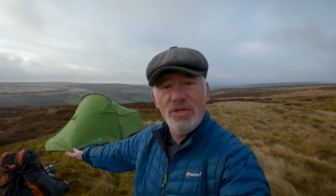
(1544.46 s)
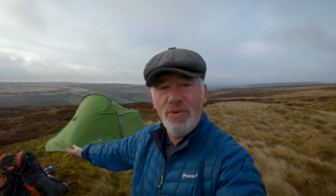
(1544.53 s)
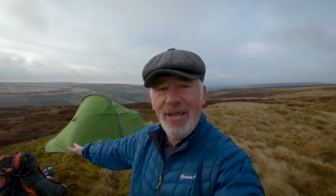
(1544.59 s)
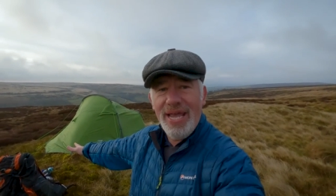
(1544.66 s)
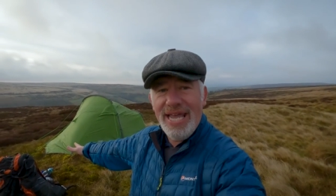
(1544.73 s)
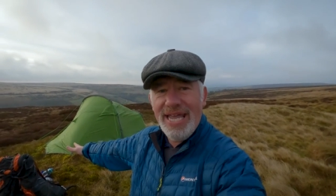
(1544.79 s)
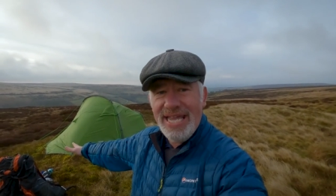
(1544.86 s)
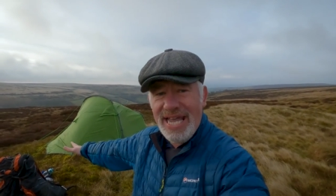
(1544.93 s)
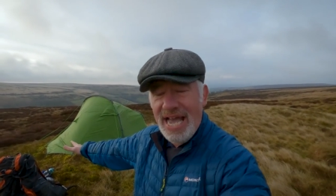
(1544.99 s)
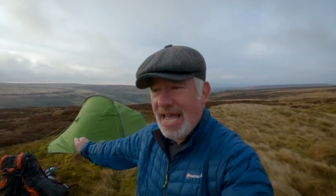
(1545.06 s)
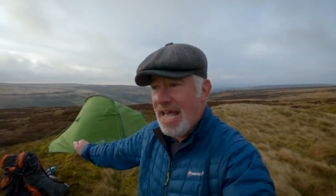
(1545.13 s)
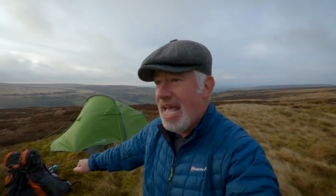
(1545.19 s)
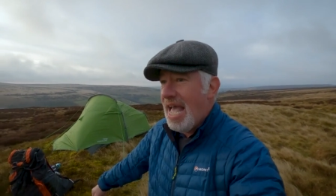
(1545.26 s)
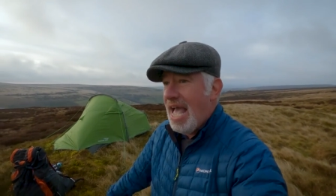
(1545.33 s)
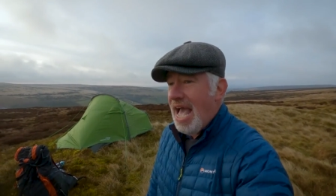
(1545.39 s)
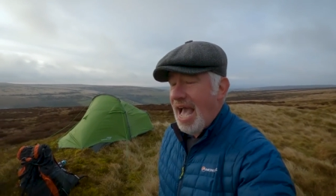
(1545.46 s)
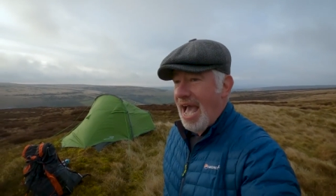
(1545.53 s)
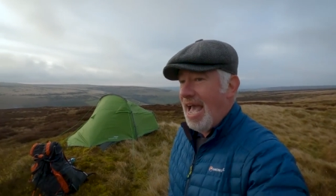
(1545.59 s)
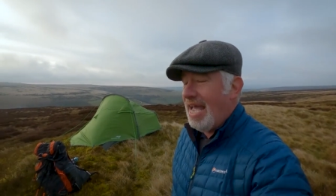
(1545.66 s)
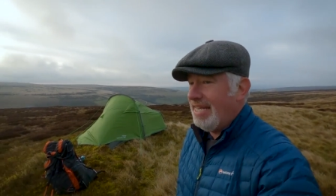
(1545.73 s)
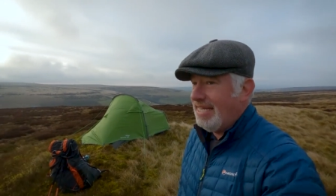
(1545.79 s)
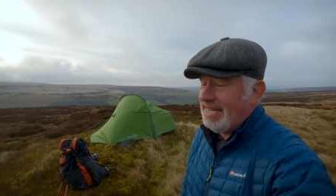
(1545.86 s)
away here.
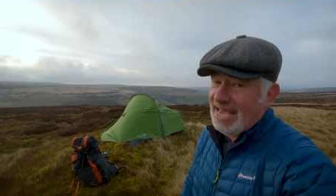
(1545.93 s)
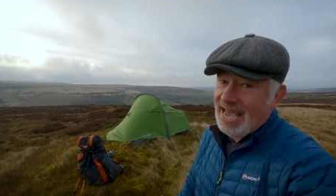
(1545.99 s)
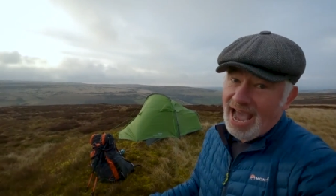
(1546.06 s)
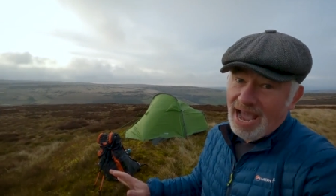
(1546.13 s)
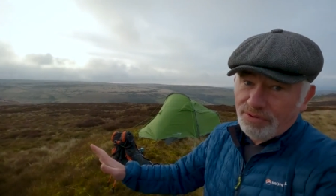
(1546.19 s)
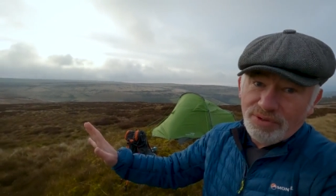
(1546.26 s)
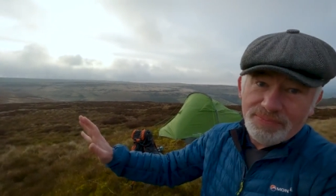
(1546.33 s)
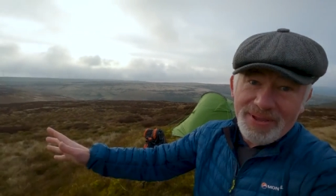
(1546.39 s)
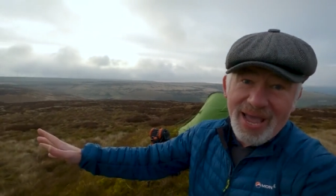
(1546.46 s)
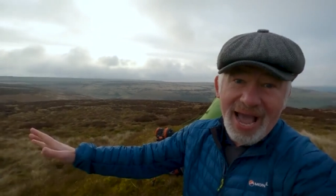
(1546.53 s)
And uh, I will be